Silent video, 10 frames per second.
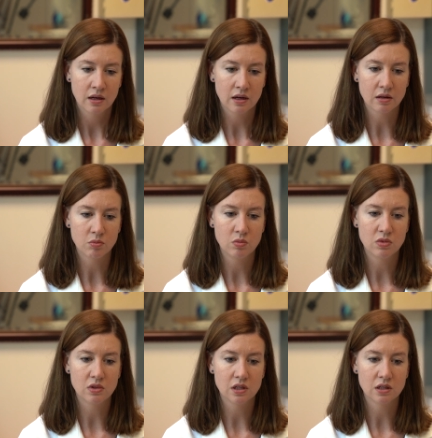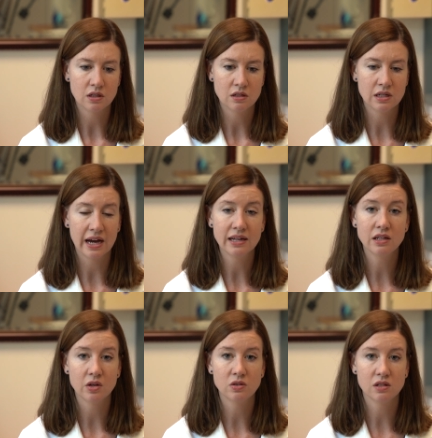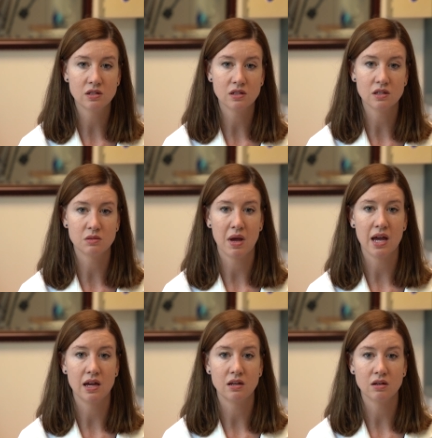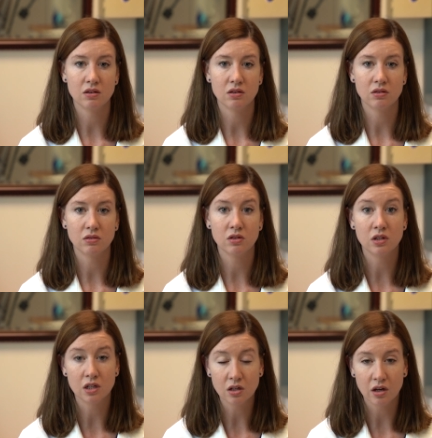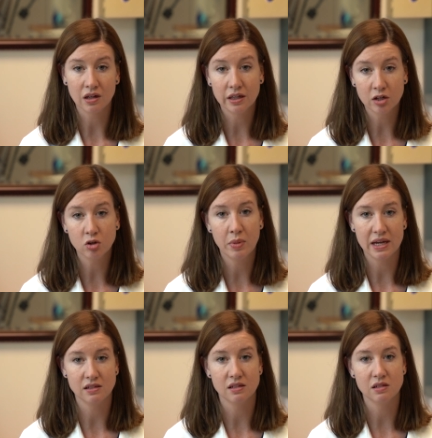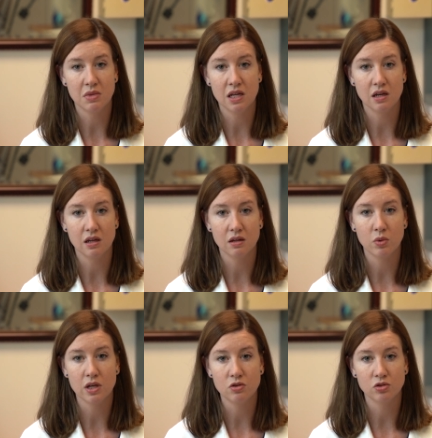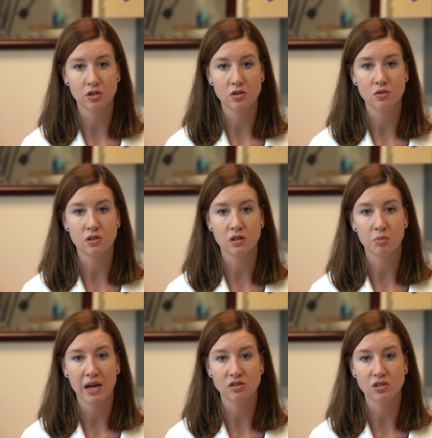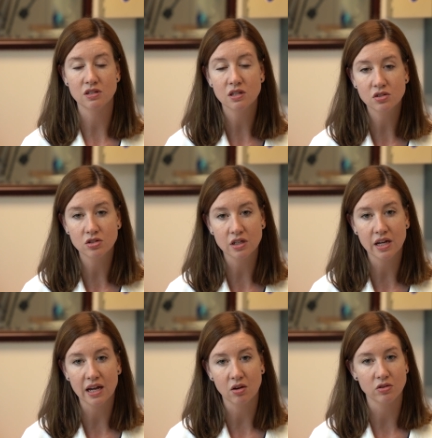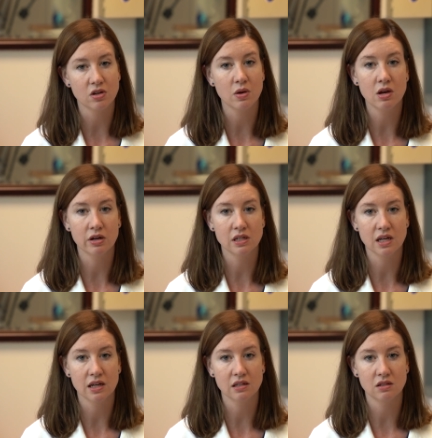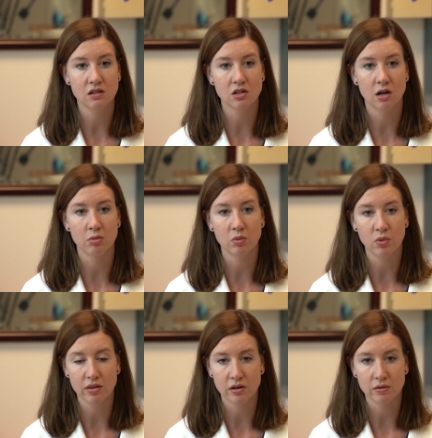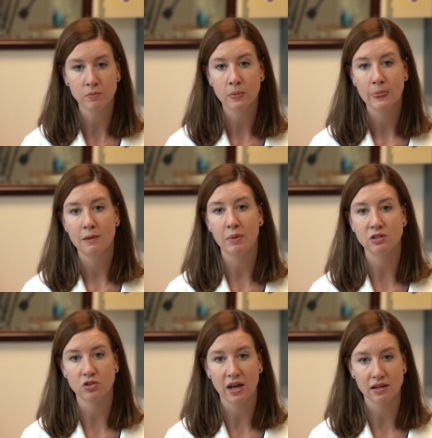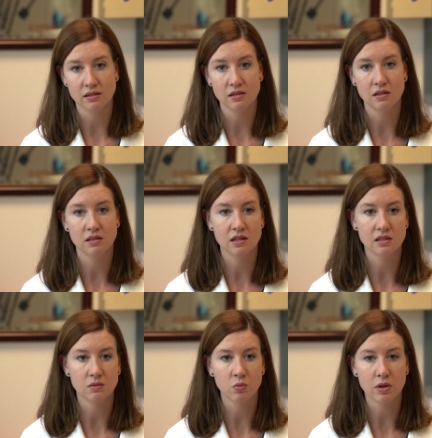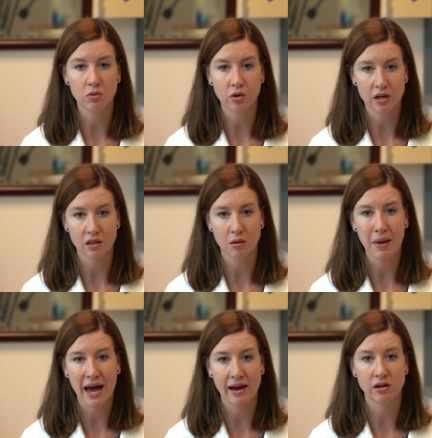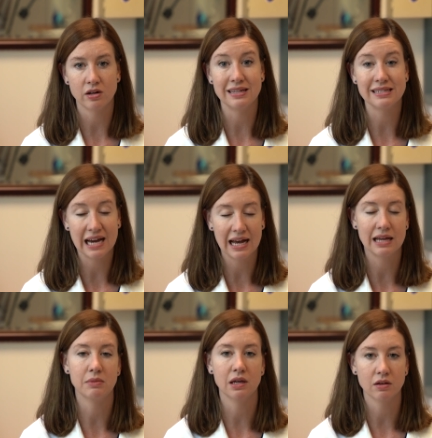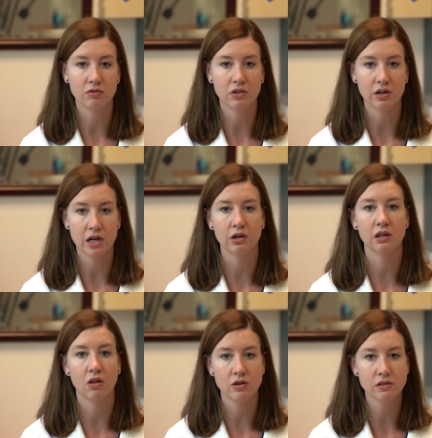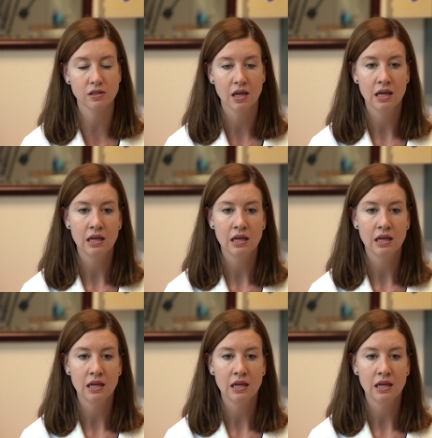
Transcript: Um, the diagnosis is made on clini- a clinical basis, meaning we usually use the patient's history and also hearing tests to determine whether the patient has this disease, and we look at the pattern and timing of their hearing loss.